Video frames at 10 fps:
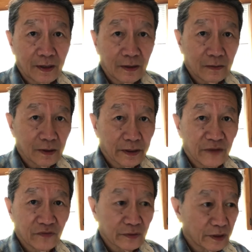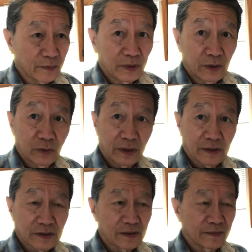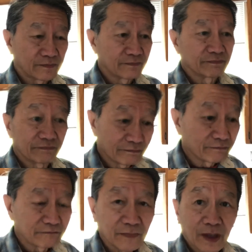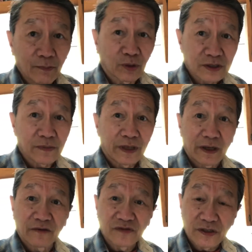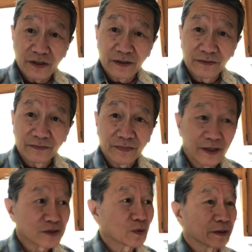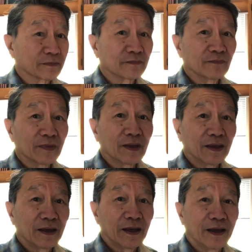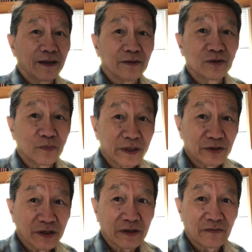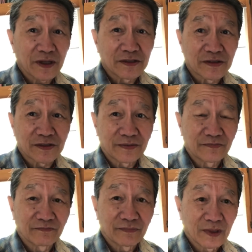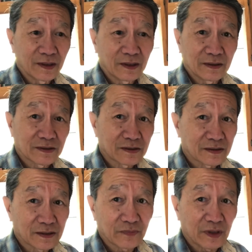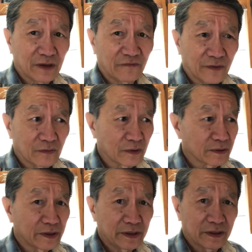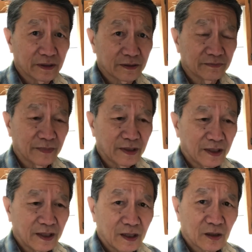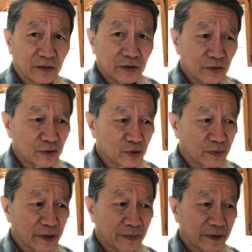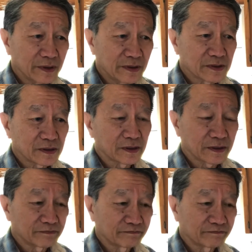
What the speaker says: Well, never thought I'd be doing this. Bought some KFC. Guess what? To make chicken rice. It's something I found on the on YouTube, and apparently it's a